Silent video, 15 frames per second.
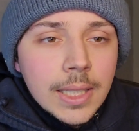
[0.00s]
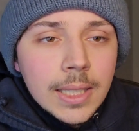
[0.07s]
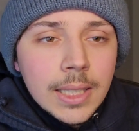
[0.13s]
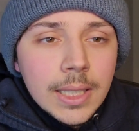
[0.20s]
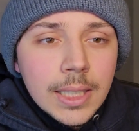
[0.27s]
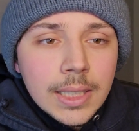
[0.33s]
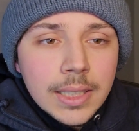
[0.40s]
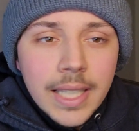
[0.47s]

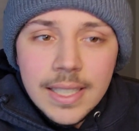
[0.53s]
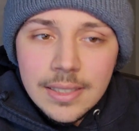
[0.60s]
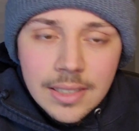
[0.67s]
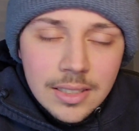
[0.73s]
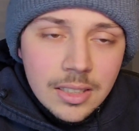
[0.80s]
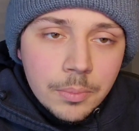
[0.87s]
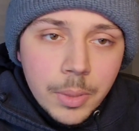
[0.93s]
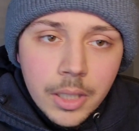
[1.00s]
Last
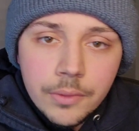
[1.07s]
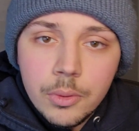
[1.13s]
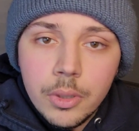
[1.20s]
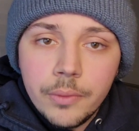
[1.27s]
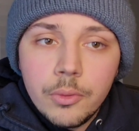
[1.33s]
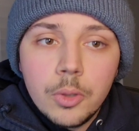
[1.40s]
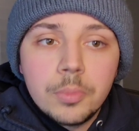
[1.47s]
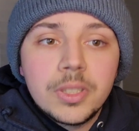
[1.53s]
season, played
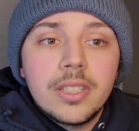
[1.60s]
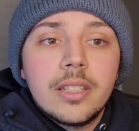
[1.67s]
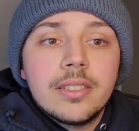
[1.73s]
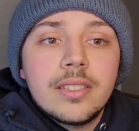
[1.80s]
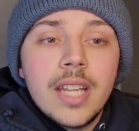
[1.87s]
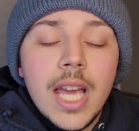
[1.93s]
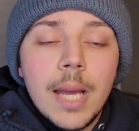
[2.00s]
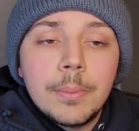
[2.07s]
44%
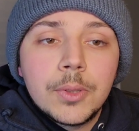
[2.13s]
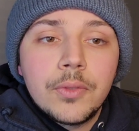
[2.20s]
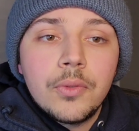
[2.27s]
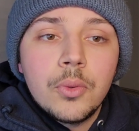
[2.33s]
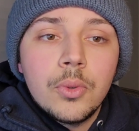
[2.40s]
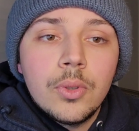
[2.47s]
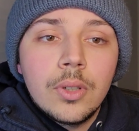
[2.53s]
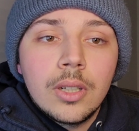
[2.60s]
of snaps
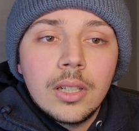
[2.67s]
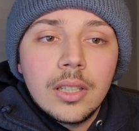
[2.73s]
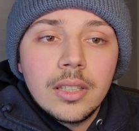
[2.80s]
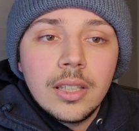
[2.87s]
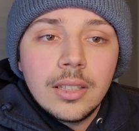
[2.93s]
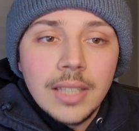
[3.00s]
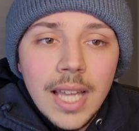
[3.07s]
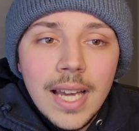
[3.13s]
for
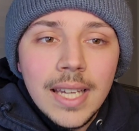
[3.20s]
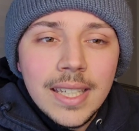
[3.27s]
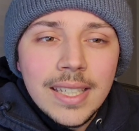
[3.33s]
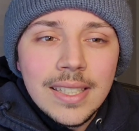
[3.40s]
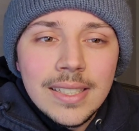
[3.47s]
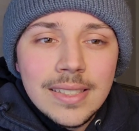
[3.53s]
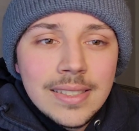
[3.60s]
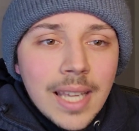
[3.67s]
the
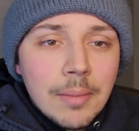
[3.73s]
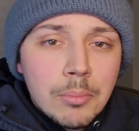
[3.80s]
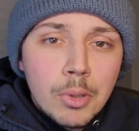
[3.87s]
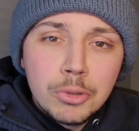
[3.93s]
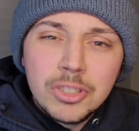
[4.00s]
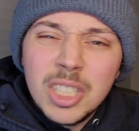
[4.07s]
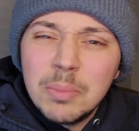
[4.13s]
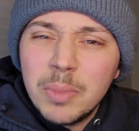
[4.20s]
Lions. At
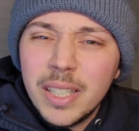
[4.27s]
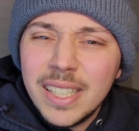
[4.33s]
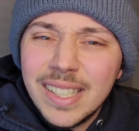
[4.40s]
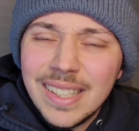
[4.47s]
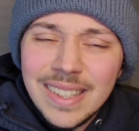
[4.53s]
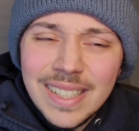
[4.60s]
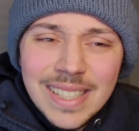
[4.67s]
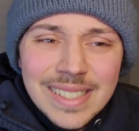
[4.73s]
most, he
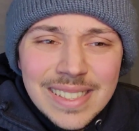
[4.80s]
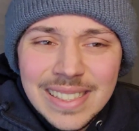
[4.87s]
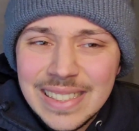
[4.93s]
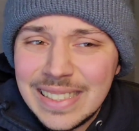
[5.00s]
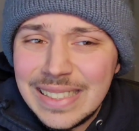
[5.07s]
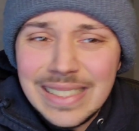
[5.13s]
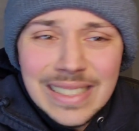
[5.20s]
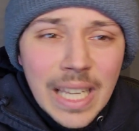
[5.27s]
played, I think,
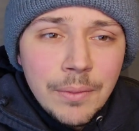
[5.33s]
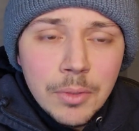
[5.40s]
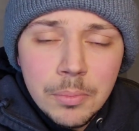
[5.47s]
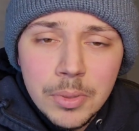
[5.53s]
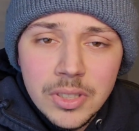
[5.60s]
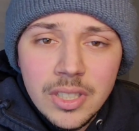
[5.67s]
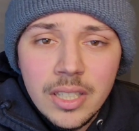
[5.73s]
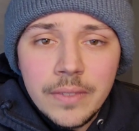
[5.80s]

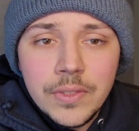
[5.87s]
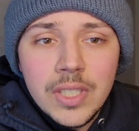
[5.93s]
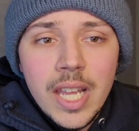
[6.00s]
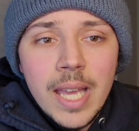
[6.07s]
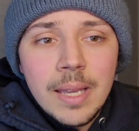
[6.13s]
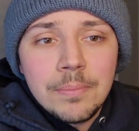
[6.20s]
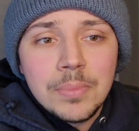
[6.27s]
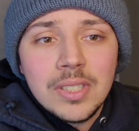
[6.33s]
67% of
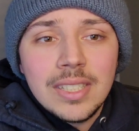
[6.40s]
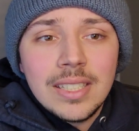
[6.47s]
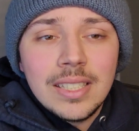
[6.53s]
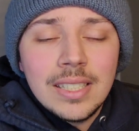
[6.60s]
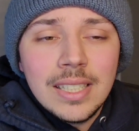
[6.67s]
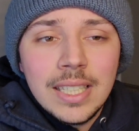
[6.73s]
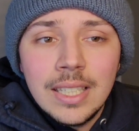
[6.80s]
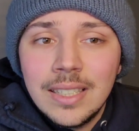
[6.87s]
snaps
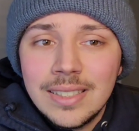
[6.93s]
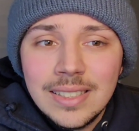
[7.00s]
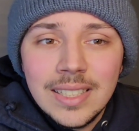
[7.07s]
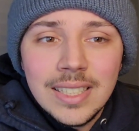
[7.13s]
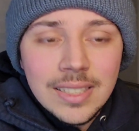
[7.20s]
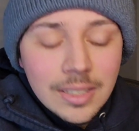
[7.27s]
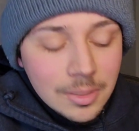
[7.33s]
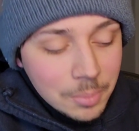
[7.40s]
in a
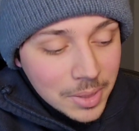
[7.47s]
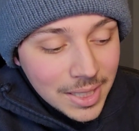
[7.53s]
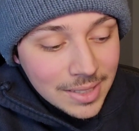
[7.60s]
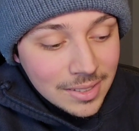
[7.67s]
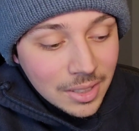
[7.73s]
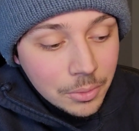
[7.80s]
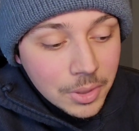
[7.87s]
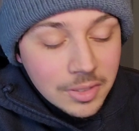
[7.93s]
season, but
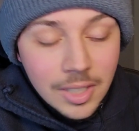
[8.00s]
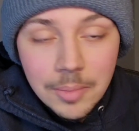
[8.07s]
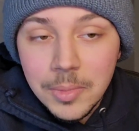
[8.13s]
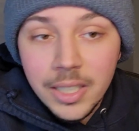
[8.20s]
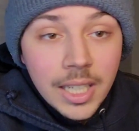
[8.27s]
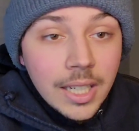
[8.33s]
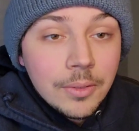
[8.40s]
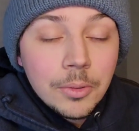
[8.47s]
that's the only
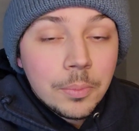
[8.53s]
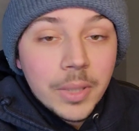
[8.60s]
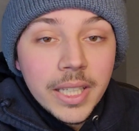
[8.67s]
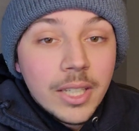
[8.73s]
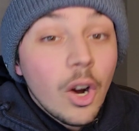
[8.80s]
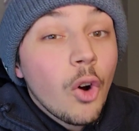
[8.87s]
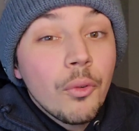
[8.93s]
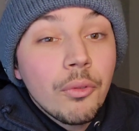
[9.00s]
time that he ever
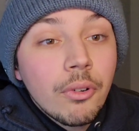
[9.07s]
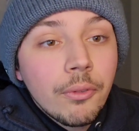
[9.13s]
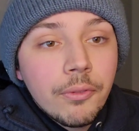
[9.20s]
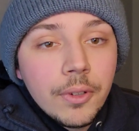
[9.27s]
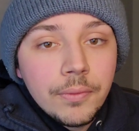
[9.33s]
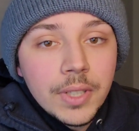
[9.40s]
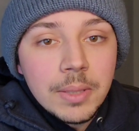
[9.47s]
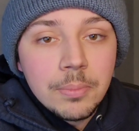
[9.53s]
played over
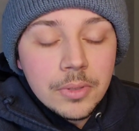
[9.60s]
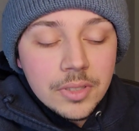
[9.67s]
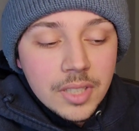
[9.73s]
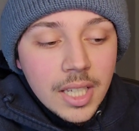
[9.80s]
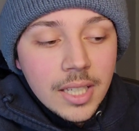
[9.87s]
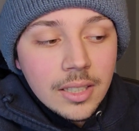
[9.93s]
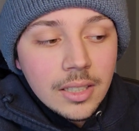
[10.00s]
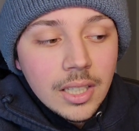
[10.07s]

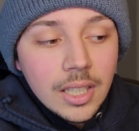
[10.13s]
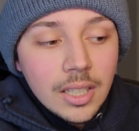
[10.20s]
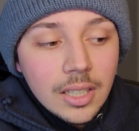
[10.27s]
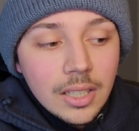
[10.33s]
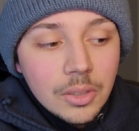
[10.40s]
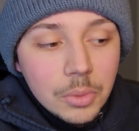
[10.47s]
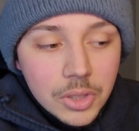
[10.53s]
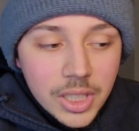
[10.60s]
50%,
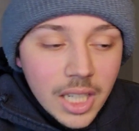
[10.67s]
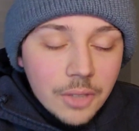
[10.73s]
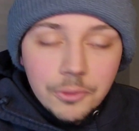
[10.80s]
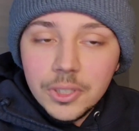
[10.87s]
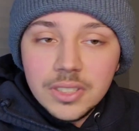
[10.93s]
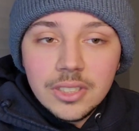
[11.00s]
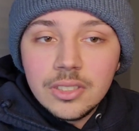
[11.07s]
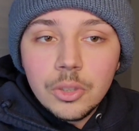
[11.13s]
which kind
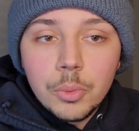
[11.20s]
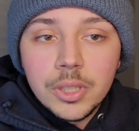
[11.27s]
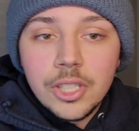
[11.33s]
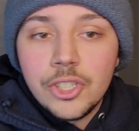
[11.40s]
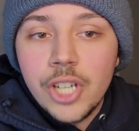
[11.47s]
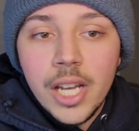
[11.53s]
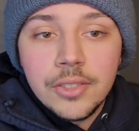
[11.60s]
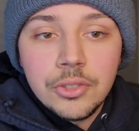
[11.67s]
of fits into
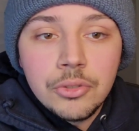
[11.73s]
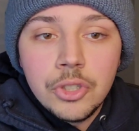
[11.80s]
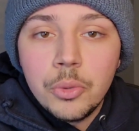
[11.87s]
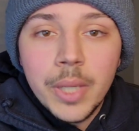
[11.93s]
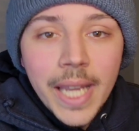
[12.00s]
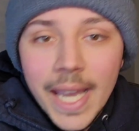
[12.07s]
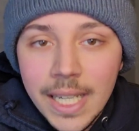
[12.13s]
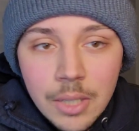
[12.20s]
what the Giants are
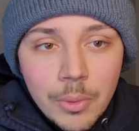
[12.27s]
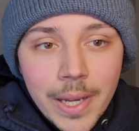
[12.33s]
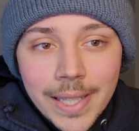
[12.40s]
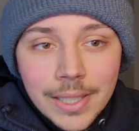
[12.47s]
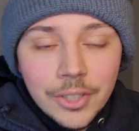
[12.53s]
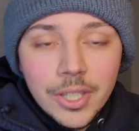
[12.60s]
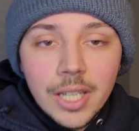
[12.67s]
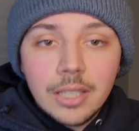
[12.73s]
doing
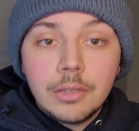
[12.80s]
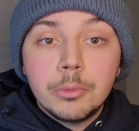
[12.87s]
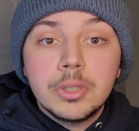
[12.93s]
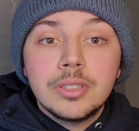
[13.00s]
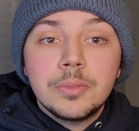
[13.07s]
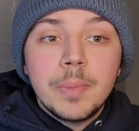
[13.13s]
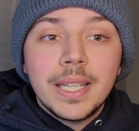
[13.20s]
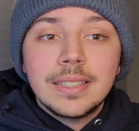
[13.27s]
anyway. You're not going
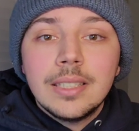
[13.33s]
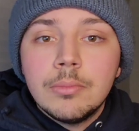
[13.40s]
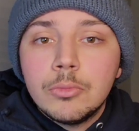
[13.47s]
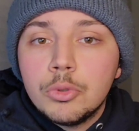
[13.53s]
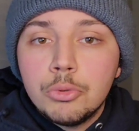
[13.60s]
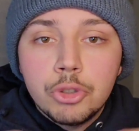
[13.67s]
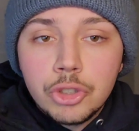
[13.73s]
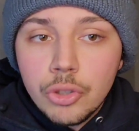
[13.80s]
to expect
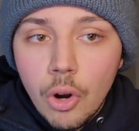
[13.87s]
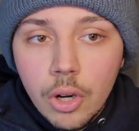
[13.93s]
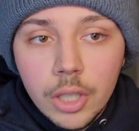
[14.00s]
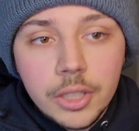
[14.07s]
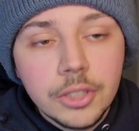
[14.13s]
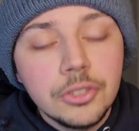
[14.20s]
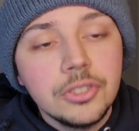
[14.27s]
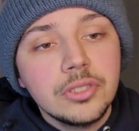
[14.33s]
him to
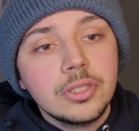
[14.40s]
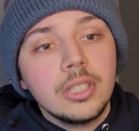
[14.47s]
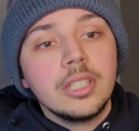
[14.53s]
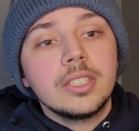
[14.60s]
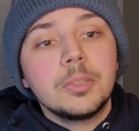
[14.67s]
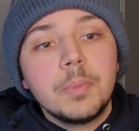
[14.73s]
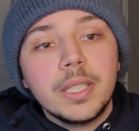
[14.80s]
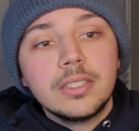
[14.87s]
start. You're just
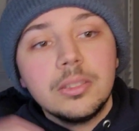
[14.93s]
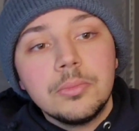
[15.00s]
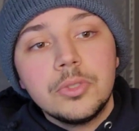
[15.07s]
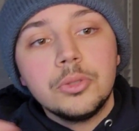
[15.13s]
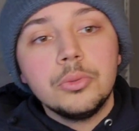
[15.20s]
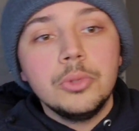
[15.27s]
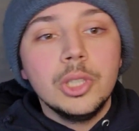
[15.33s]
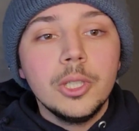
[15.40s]
going to expect him
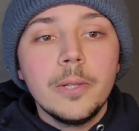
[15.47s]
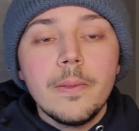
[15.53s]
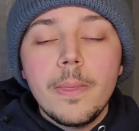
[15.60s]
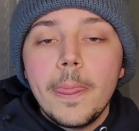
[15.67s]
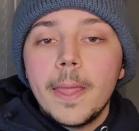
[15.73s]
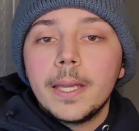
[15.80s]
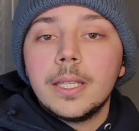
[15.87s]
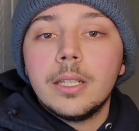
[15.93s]
to,
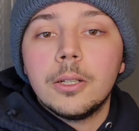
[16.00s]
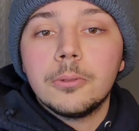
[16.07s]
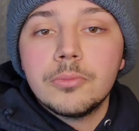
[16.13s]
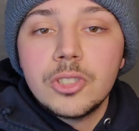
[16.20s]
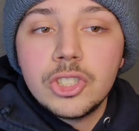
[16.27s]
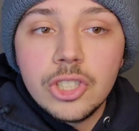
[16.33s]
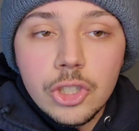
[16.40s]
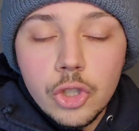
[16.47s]
you know,
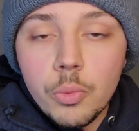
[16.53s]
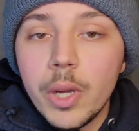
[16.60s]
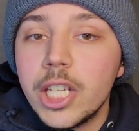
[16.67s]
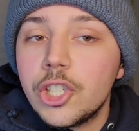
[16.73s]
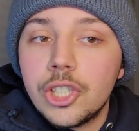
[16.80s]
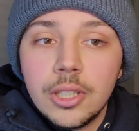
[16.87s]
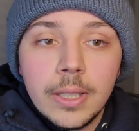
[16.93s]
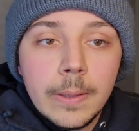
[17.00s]

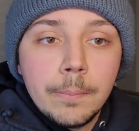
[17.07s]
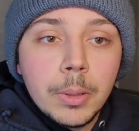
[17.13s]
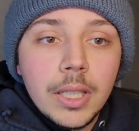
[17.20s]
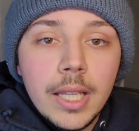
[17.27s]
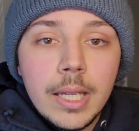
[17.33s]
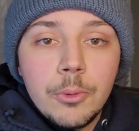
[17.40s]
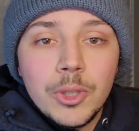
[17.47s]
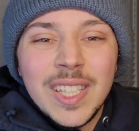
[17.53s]
situationally
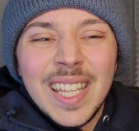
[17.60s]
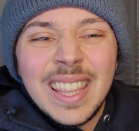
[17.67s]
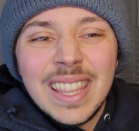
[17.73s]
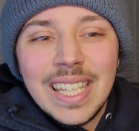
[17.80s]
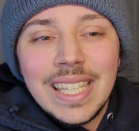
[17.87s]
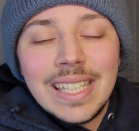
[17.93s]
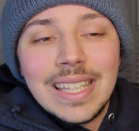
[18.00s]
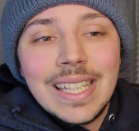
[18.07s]
play when they
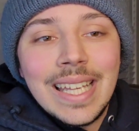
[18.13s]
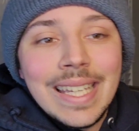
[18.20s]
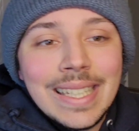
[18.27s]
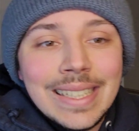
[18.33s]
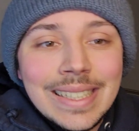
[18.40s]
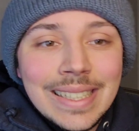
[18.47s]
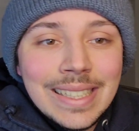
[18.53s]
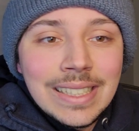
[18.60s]
think
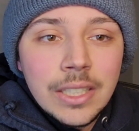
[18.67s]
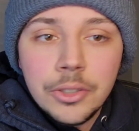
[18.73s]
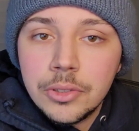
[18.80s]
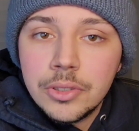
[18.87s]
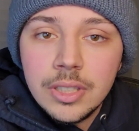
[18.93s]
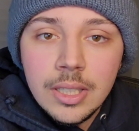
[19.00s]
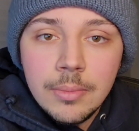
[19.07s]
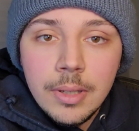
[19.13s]
that
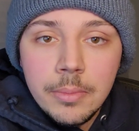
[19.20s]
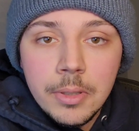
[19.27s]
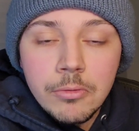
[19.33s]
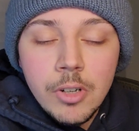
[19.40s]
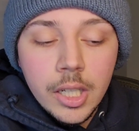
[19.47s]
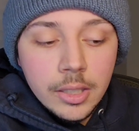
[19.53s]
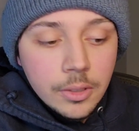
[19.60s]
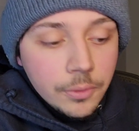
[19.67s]
another team may
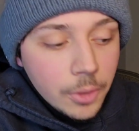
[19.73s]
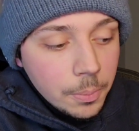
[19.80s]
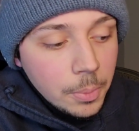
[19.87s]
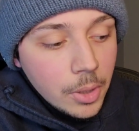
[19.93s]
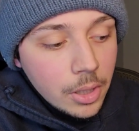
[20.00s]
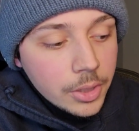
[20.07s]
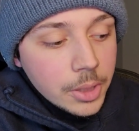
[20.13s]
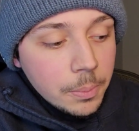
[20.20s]
be running the
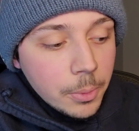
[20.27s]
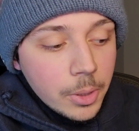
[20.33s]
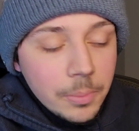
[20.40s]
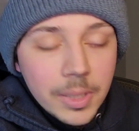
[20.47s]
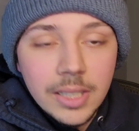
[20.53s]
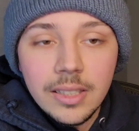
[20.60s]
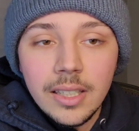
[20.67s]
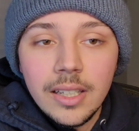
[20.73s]
football. You
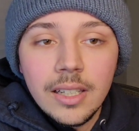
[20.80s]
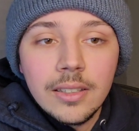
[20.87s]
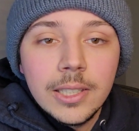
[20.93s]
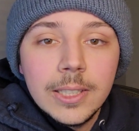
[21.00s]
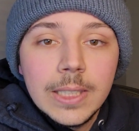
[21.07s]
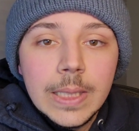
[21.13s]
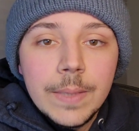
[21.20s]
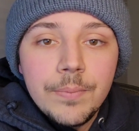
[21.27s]
put him in
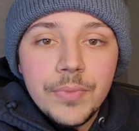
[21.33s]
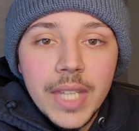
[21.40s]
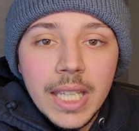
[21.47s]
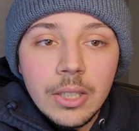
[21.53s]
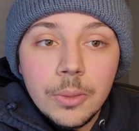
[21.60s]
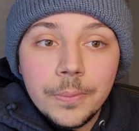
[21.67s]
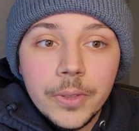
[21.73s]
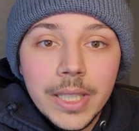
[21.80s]
there,
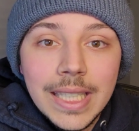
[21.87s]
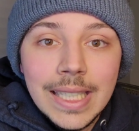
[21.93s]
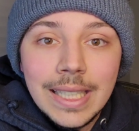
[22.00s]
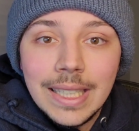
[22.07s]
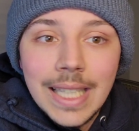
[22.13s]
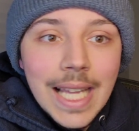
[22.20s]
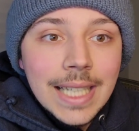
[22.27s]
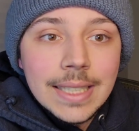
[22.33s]
and hopefully
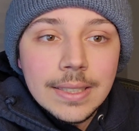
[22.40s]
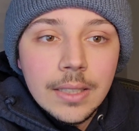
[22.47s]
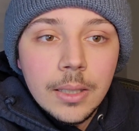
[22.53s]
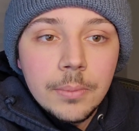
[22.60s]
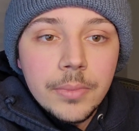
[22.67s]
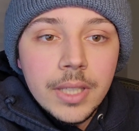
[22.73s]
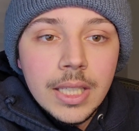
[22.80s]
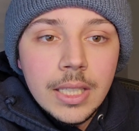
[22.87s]
he clogs
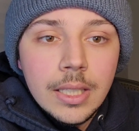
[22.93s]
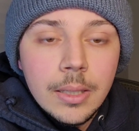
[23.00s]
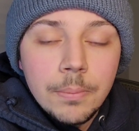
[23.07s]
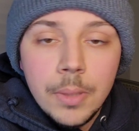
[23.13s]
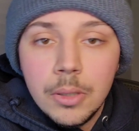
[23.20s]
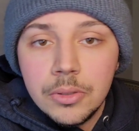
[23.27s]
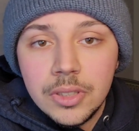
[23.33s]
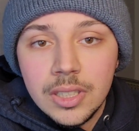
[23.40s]
up the
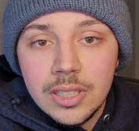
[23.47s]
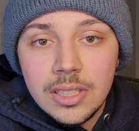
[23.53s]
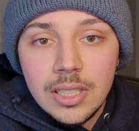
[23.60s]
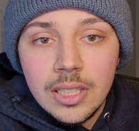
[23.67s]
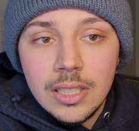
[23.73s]
opposing